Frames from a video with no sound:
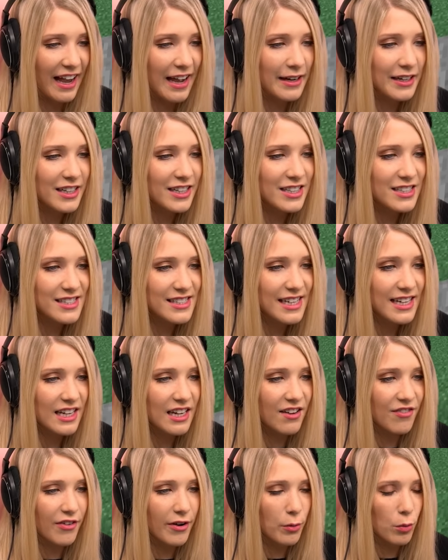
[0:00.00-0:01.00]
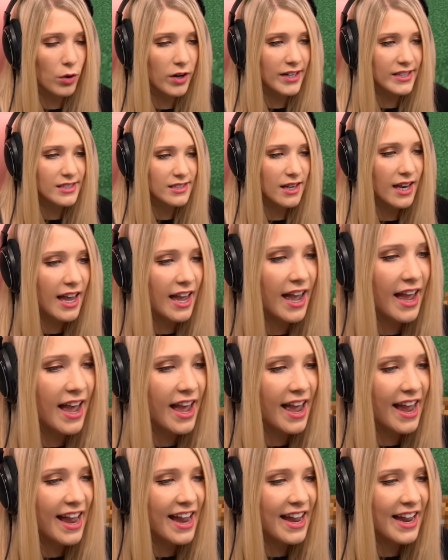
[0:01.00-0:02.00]
I'm gonna see if it works.
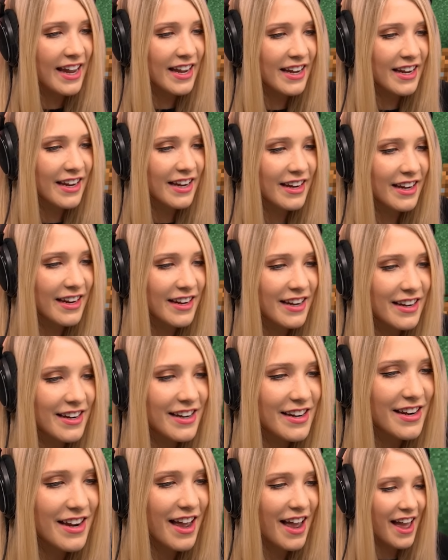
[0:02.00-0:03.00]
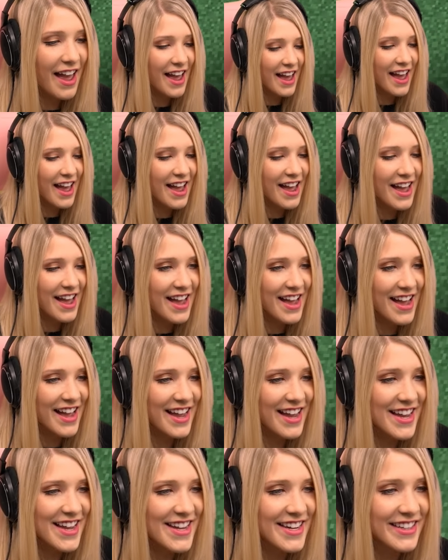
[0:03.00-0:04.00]
A,
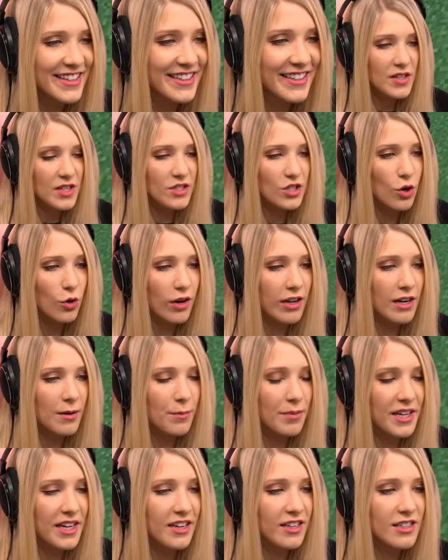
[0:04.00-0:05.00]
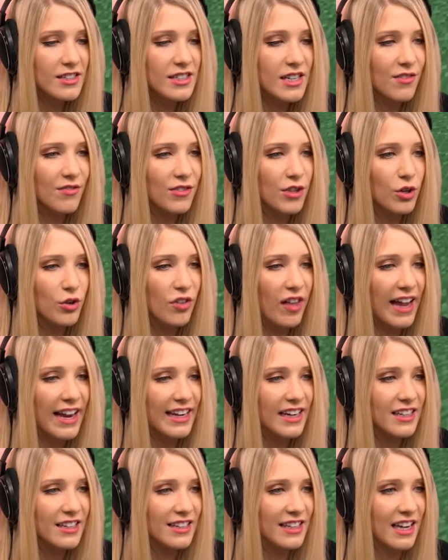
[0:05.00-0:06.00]
A. So it appears if you
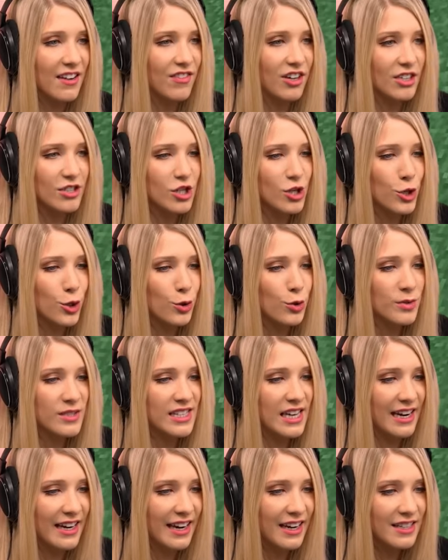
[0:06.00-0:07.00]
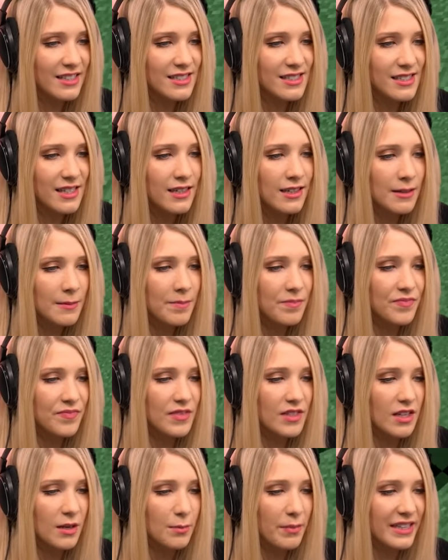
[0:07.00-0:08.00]
like give it two seconds,
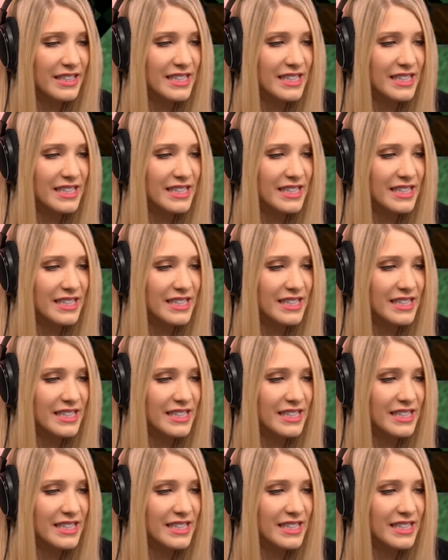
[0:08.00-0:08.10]
by